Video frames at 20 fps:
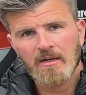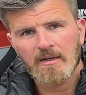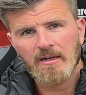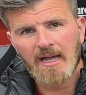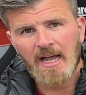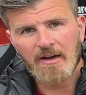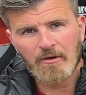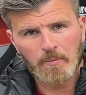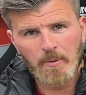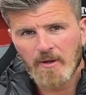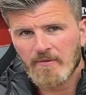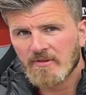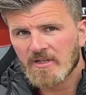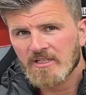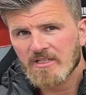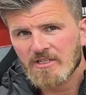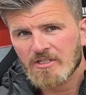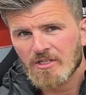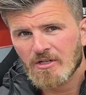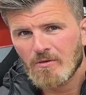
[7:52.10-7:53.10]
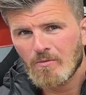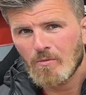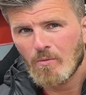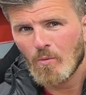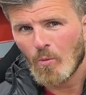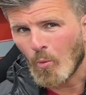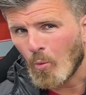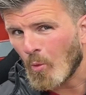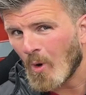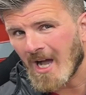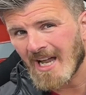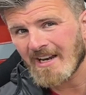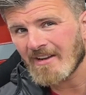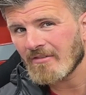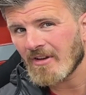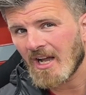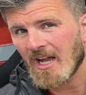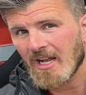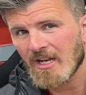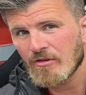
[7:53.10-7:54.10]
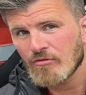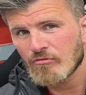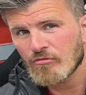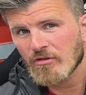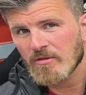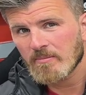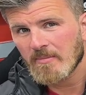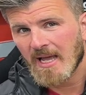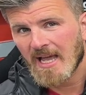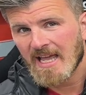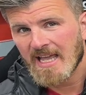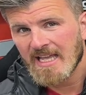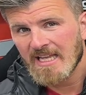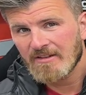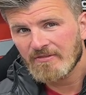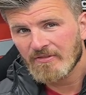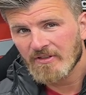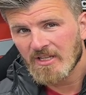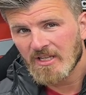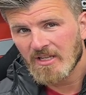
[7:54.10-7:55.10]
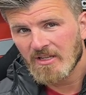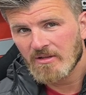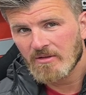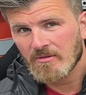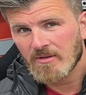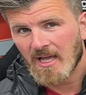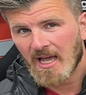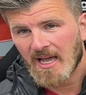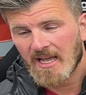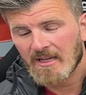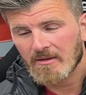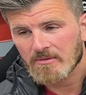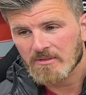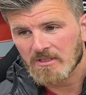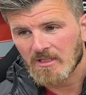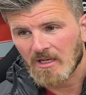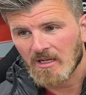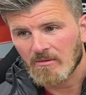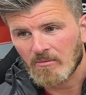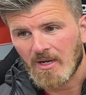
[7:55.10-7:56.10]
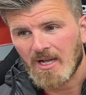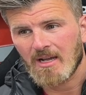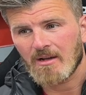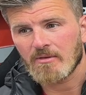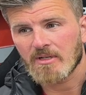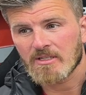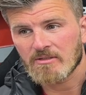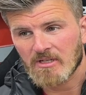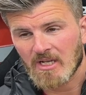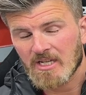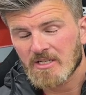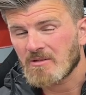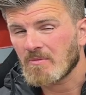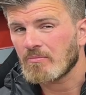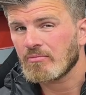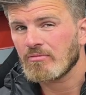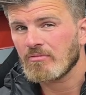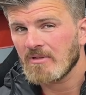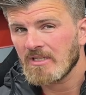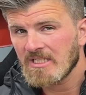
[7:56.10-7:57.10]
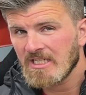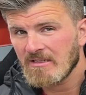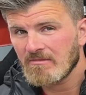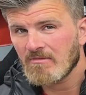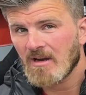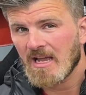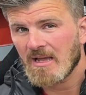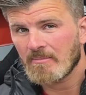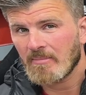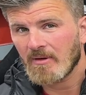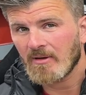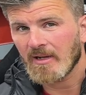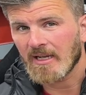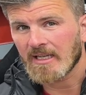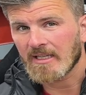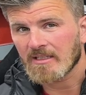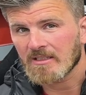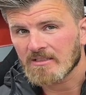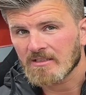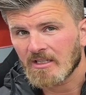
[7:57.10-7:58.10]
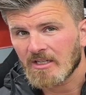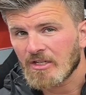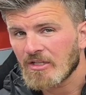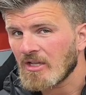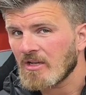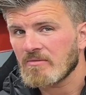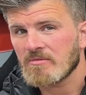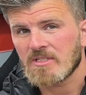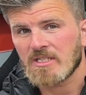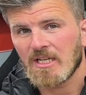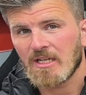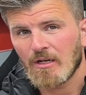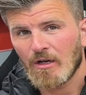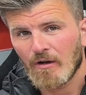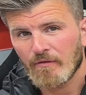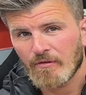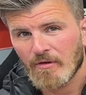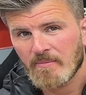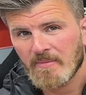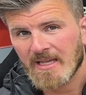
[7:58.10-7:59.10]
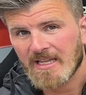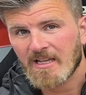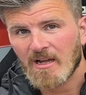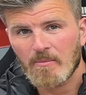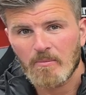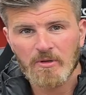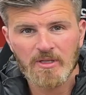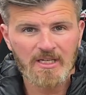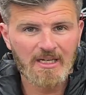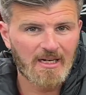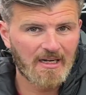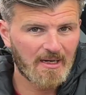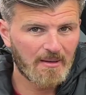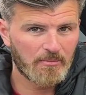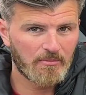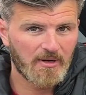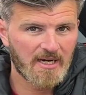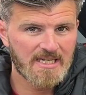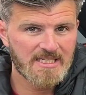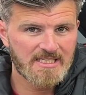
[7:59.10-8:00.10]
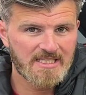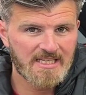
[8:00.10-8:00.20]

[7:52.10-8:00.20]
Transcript: Akrapovic edition, 1 of 100 made for the UK. I was like, wow. And he was like, it's a pretty rare bike. He's like, you don't see a lot of them. They come with the club race